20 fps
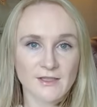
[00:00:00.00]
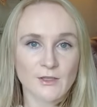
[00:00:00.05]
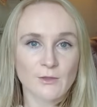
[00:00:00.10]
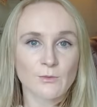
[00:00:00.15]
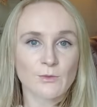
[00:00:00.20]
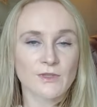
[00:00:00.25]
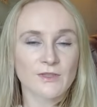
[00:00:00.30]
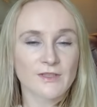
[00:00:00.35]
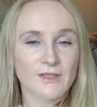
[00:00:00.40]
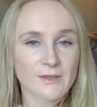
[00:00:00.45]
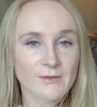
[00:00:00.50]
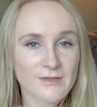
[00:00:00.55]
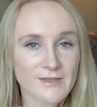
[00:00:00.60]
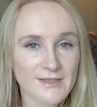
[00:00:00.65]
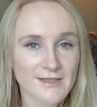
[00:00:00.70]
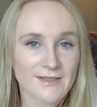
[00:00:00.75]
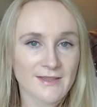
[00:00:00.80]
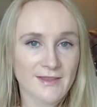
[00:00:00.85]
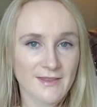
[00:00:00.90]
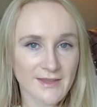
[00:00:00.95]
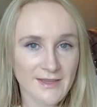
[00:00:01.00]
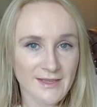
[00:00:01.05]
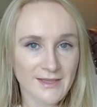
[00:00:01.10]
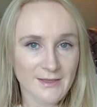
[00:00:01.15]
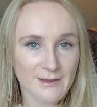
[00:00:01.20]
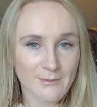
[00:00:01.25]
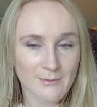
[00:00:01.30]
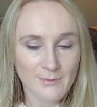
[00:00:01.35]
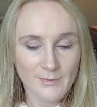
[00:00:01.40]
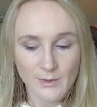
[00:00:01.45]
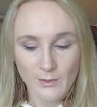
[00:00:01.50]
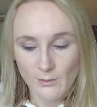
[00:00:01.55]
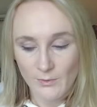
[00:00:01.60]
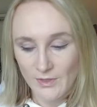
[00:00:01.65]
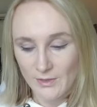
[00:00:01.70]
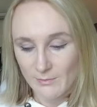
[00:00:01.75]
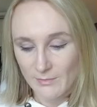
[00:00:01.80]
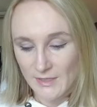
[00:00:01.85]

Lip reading: You will notice a theme with